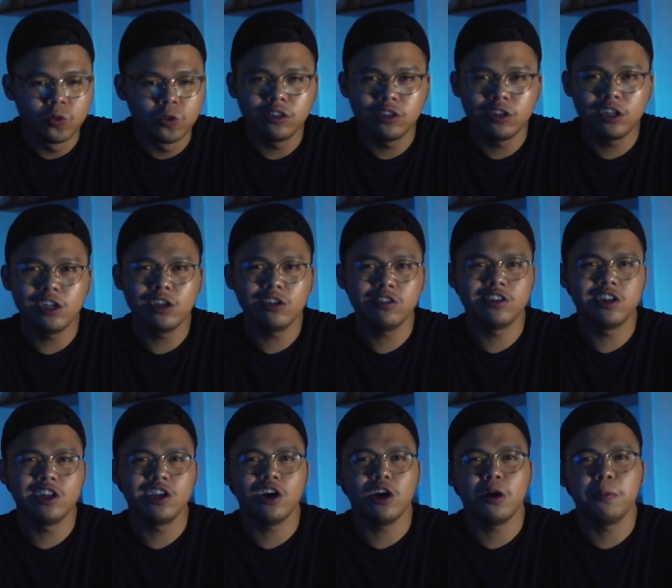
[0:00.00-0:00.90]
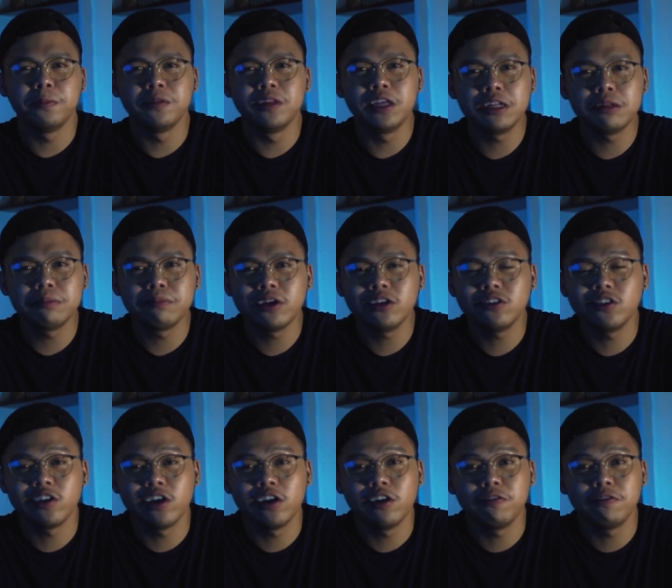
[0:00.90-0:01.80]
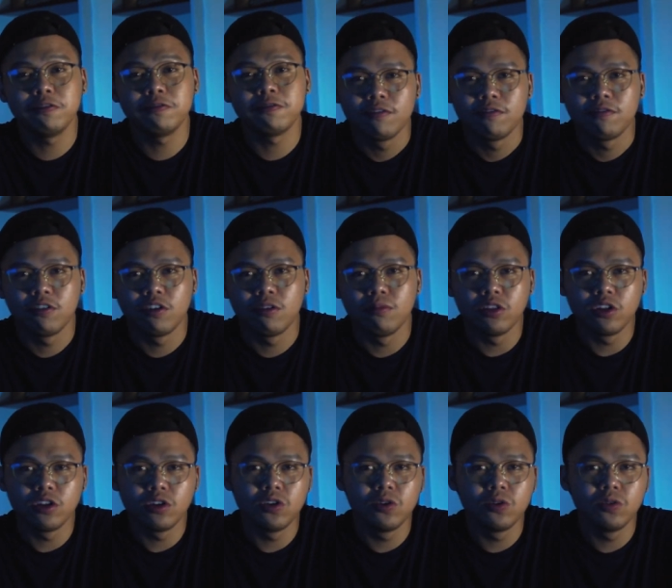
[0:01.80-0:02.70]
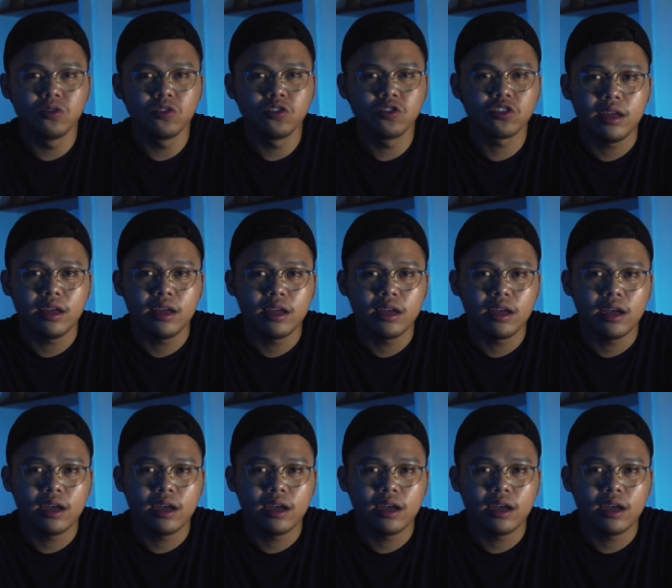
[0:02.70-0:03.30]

continuously update myself from the news